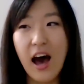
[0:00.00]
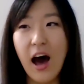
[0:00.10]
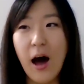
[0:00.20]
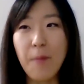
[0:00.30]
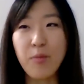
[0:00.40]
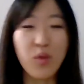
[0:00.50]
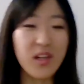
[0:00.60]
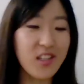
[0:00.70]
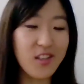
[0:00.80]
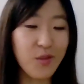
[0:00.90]
What
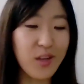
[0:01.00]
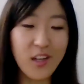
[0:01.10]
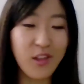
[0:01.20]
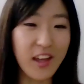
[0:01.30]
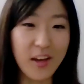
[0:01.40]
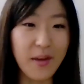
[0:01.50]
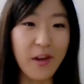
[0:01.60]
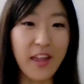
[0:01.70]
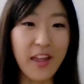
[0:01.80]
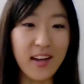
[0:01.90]
do you think
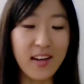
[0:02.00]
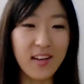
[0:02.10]
about that?